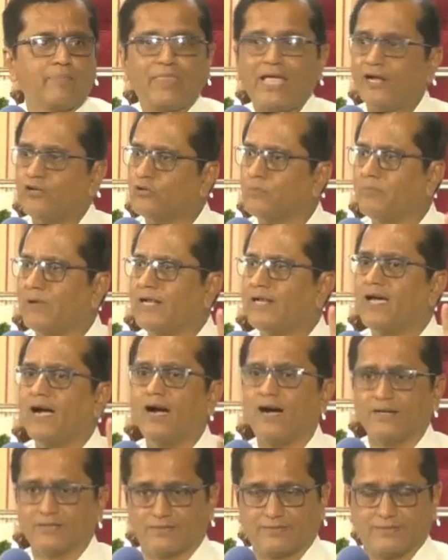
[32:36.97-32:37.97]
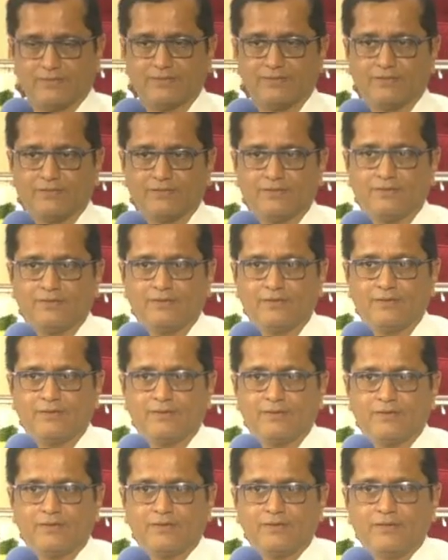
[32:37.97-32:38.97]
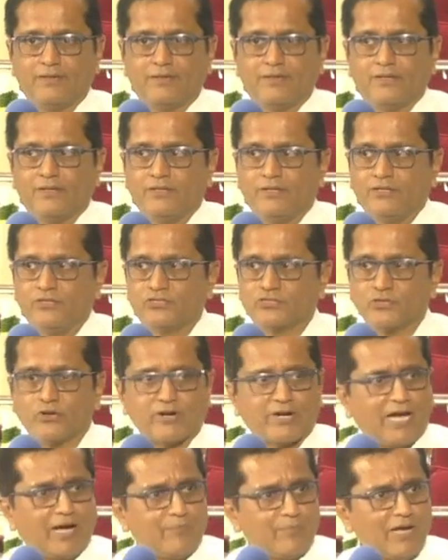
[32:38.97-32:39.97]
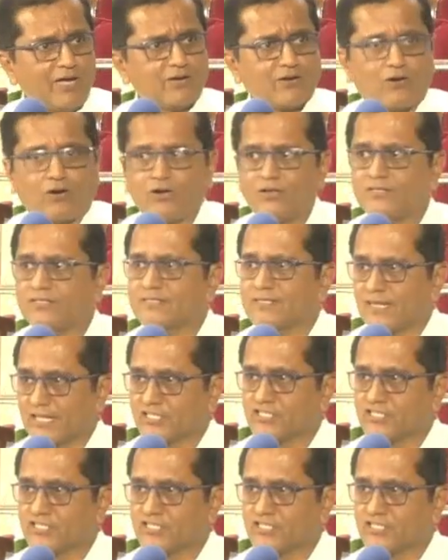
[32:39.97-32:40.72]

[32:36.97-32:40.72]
they had to build a hut. So Rama calls